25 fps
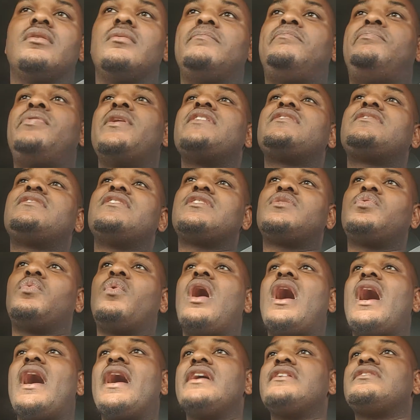
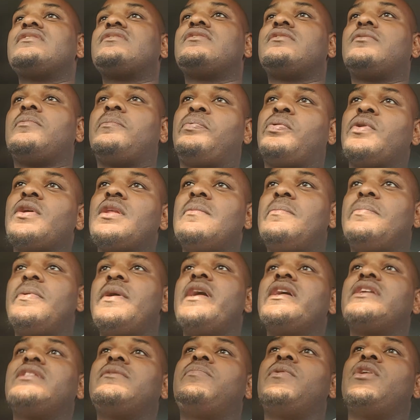business-wise, pretty
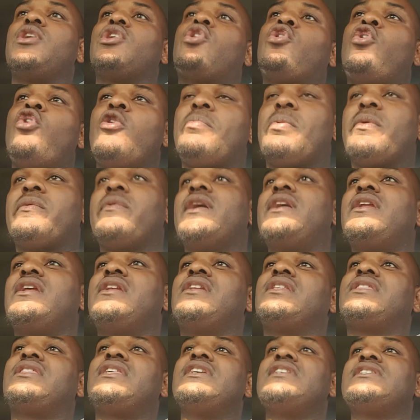big, to be incorporated
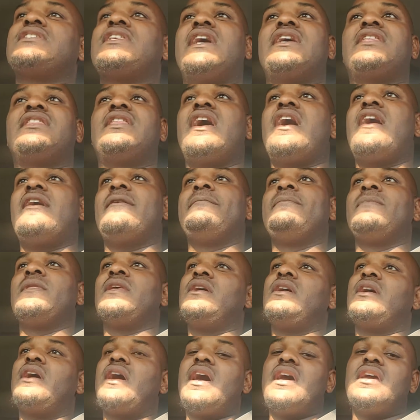and things like that,
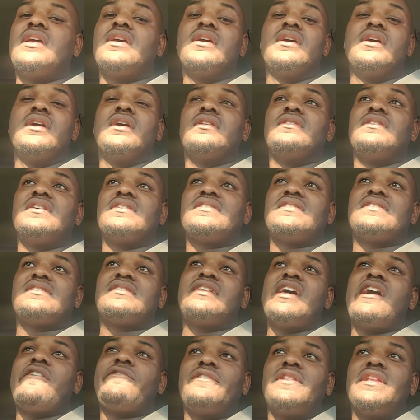hey, this is
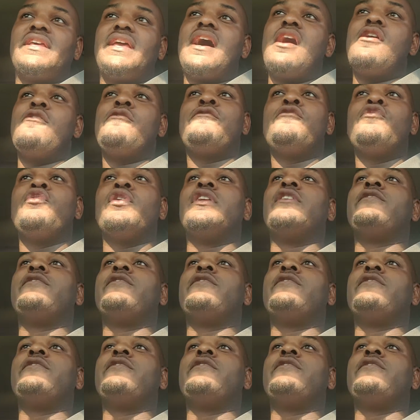definitely helpful. And